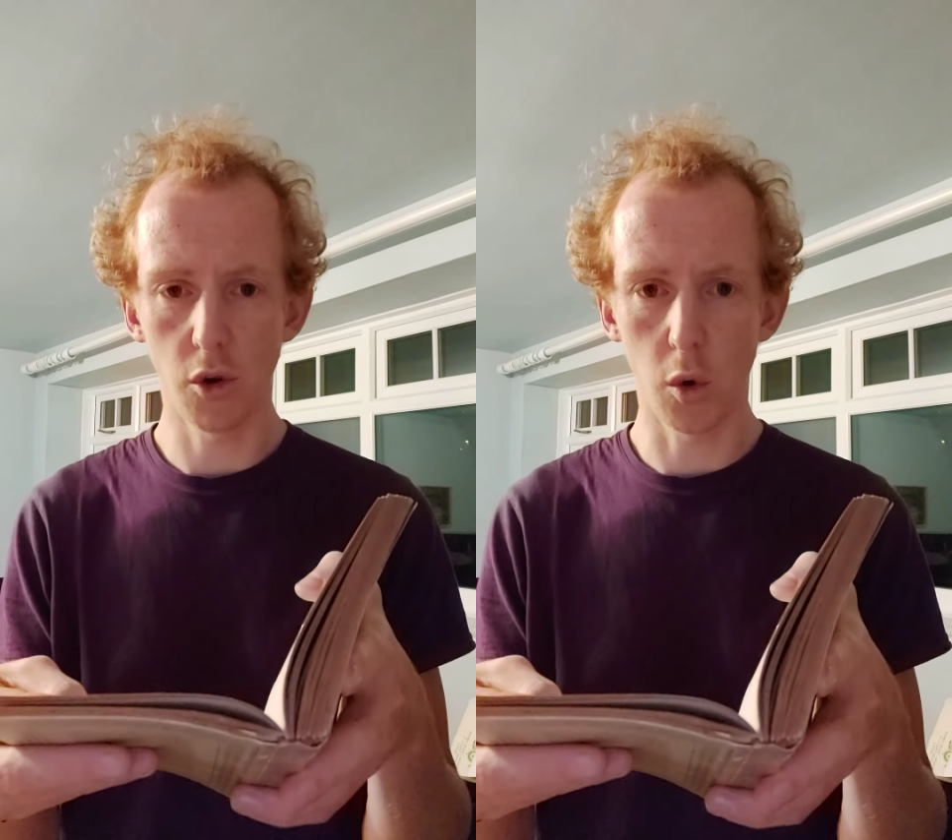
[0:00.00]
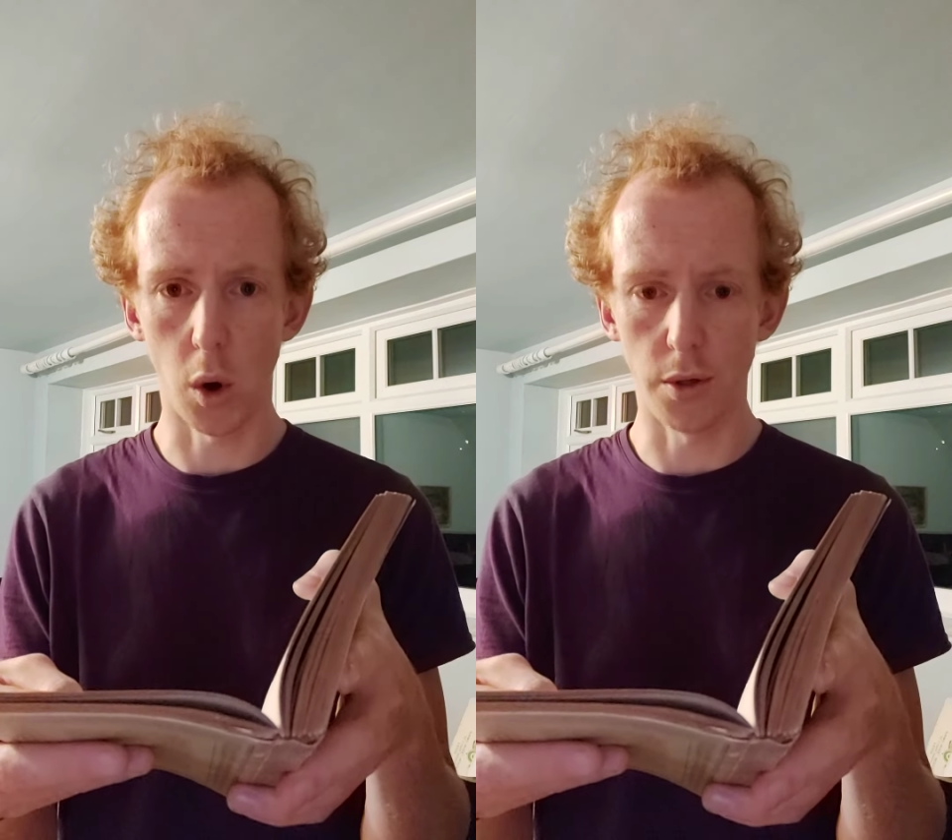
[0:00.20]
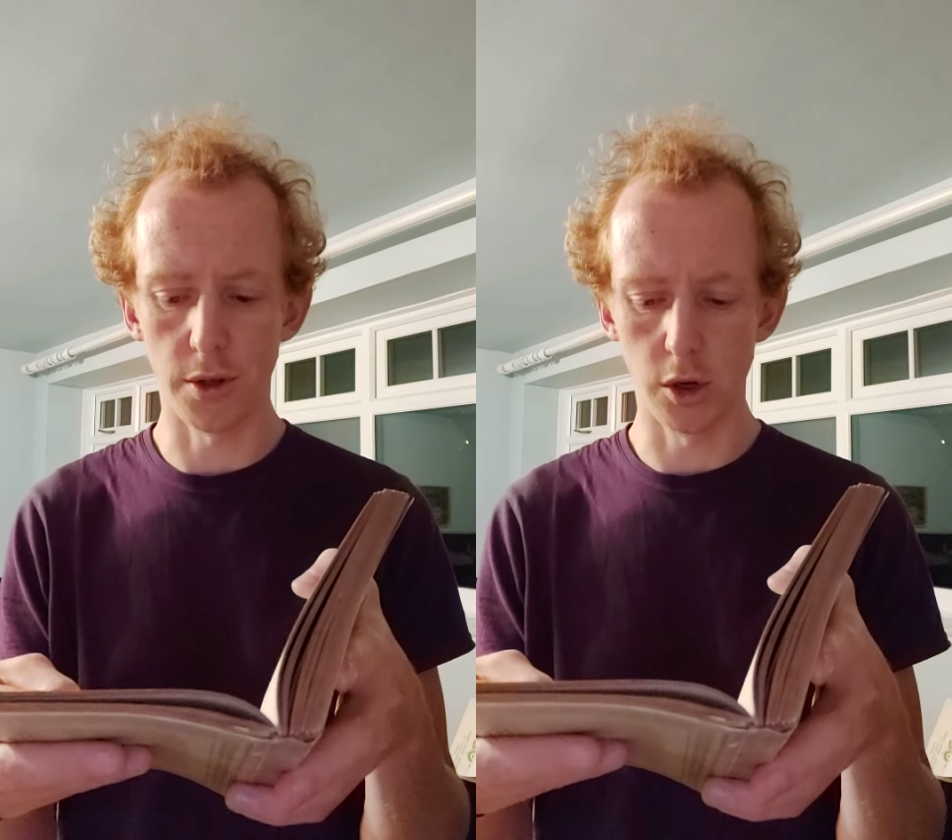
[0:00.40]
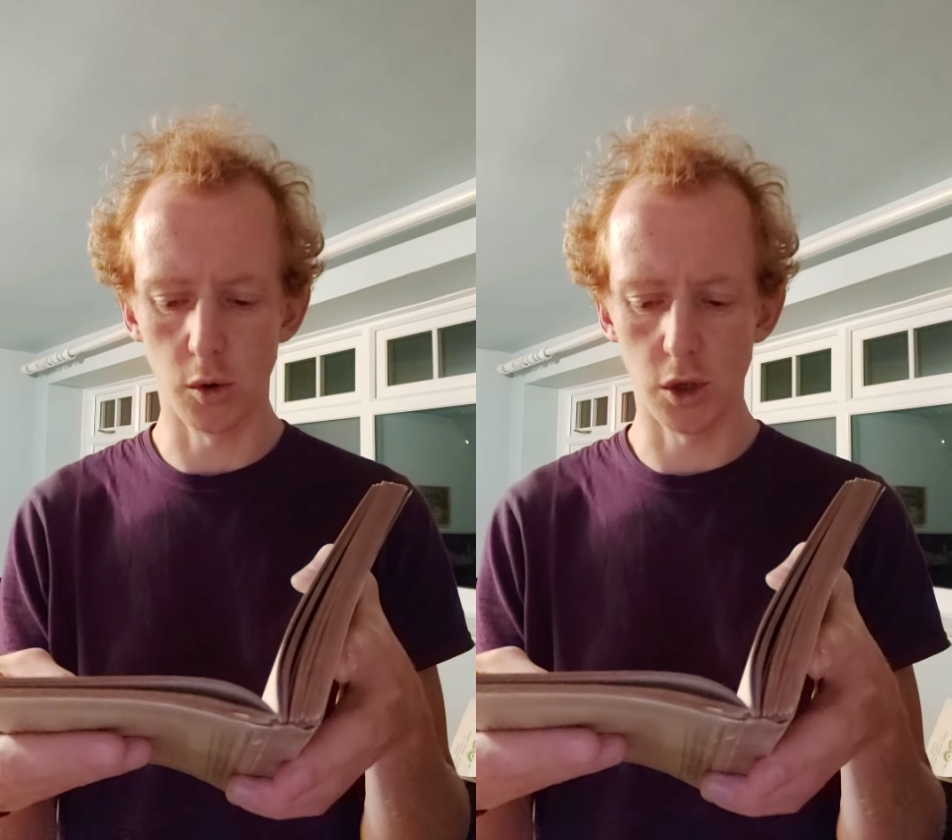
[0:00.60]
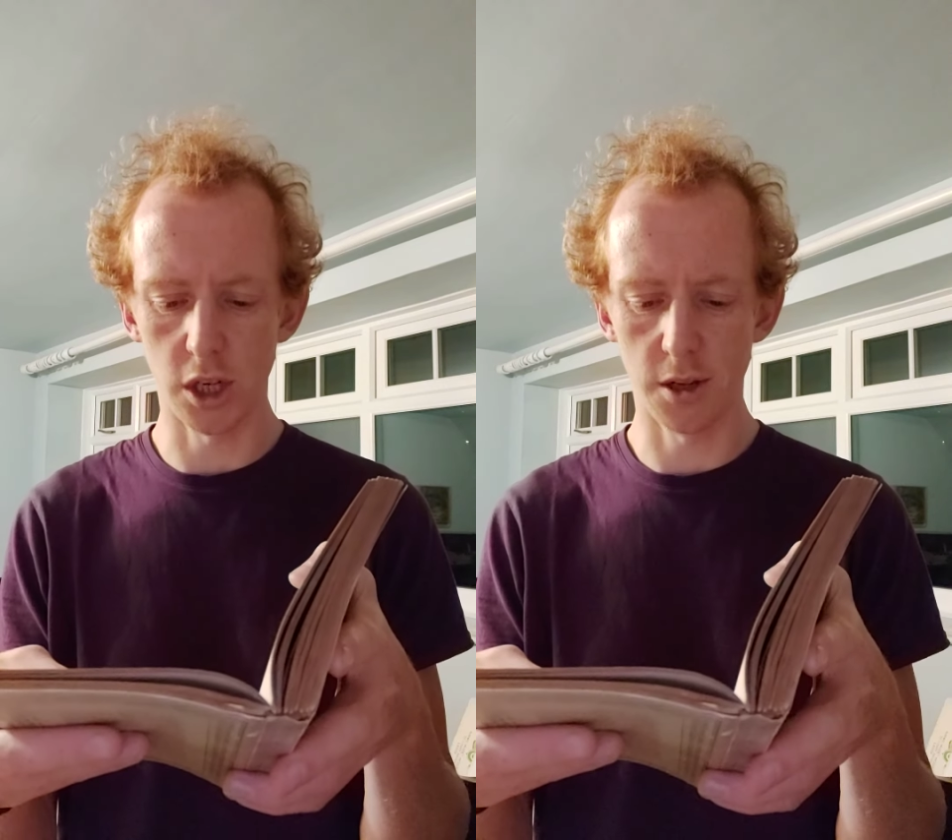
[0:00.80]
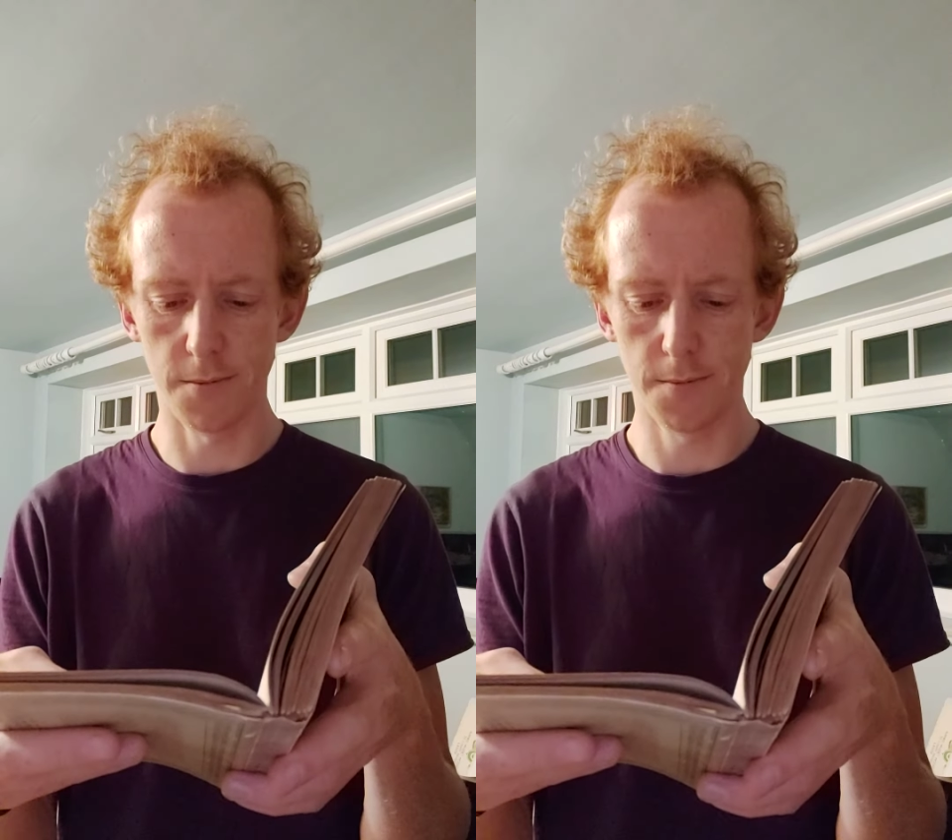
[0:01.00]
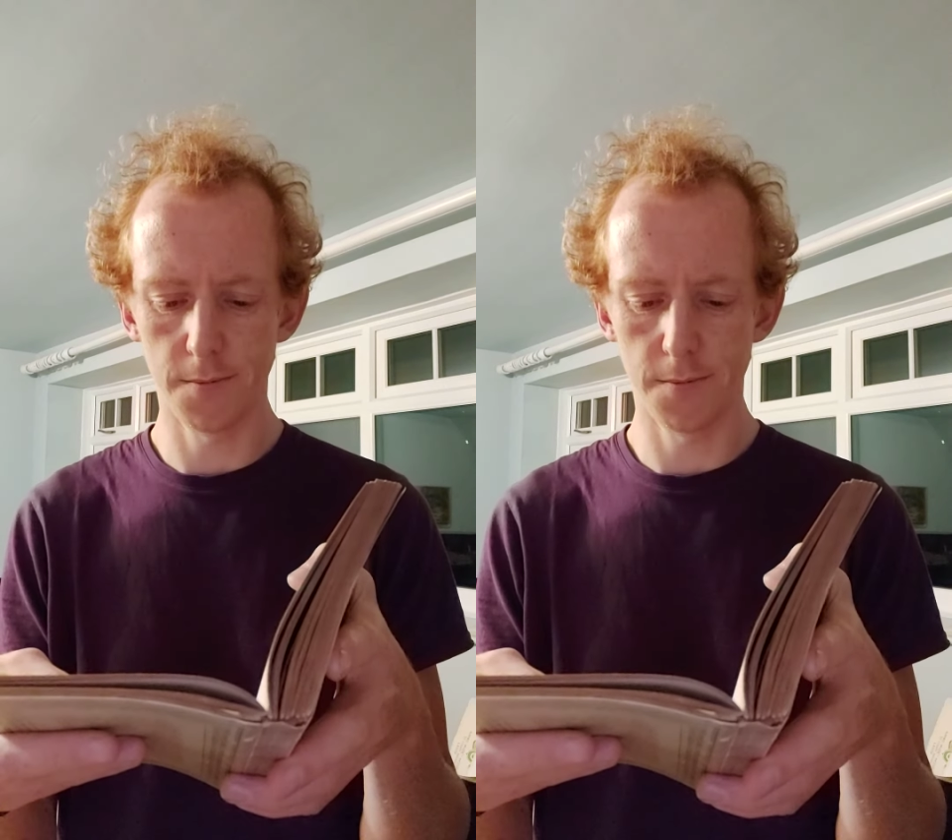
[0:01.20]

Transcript: quoth the daughter,